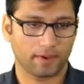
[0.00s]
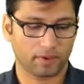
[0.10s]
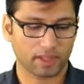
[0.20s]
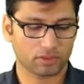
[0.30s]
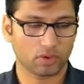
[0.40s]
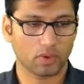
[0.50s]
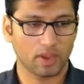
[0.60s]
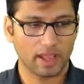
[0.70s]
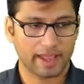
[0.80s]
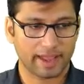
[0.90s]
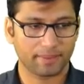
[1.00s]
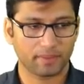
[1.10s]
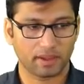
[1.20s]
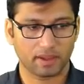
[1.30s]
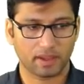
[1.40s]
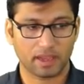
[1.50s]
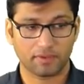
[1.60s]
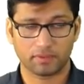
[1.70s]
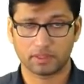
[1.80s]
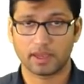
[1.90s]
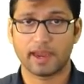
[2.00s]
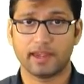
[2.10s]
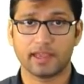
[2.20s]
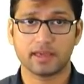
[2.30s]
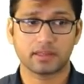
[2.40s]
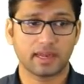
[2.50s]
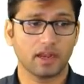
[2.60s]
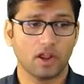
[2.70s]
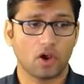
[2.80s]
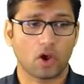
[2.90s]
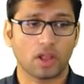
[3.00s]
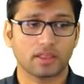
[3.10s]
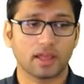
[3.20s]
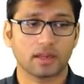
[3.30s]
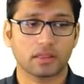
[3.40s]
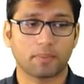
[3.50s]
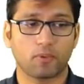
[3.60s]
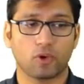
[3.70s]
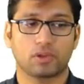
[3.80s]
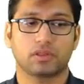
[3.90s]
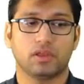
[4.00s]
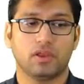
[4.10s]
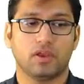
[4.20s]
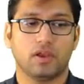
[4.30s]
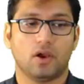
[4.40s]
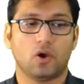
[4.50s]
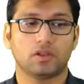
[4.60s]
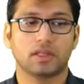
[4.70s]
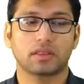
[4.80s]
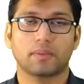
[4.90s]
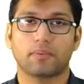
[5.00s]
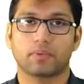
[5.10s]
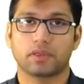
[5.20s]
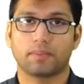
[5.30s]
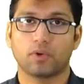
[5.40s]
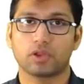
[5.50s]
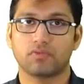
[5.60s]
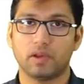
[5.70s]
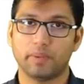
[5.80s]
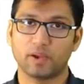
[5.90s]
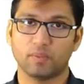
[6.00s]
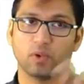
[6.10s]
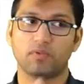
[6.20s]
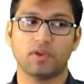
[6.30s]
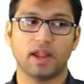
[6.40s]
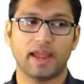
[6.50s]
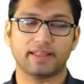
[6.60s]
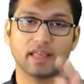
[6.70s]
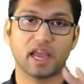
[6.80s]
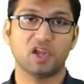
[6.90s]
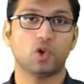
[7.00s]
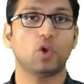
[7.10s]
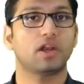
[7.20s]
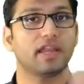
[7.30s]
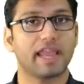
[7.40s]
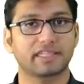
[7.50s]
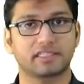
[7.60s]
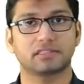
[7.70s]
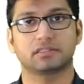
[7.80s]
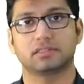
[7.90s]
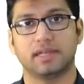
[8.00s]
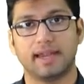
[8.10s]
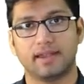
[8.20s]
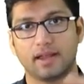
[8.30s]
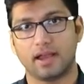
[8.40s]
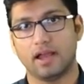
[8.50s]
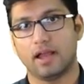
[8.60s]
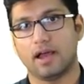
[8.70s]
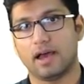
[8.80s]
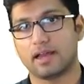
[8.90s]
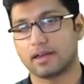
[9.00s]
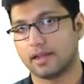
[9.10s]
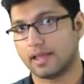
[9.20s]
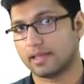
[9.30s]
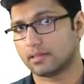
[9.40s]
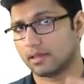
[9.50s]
Okay, so the idea is that all the supports will be removed and the unknown reactions that are